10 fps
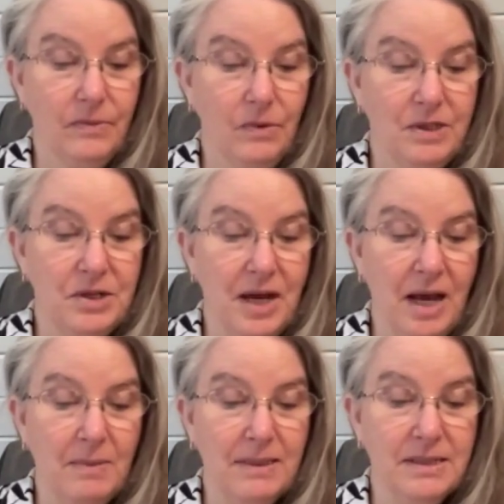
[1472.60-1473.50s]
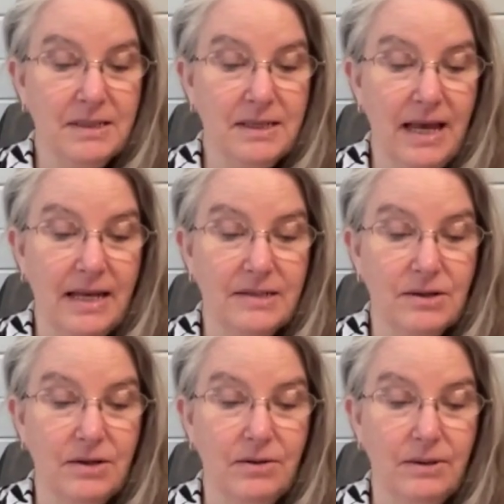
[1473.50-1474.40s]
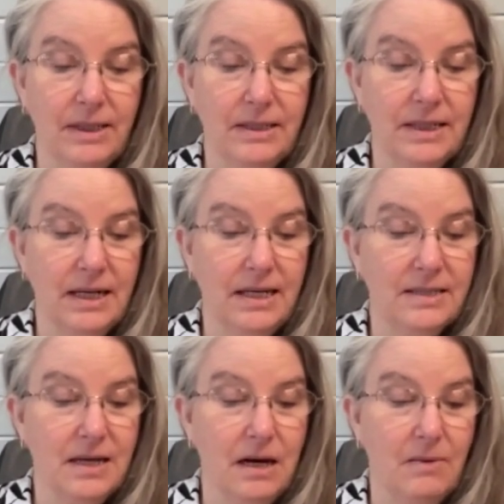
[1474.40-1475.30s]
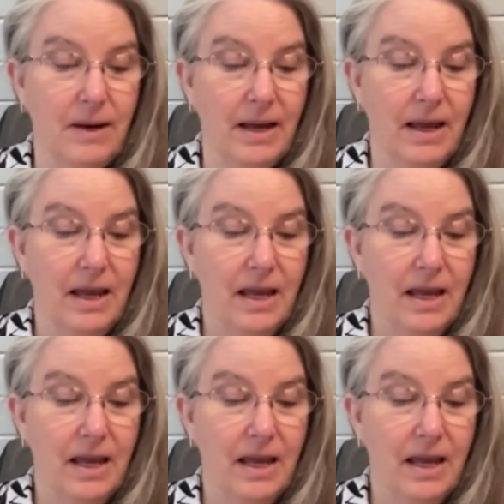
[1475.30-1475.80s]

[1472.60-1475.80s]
which inhabits its land securely, declares Yahweh.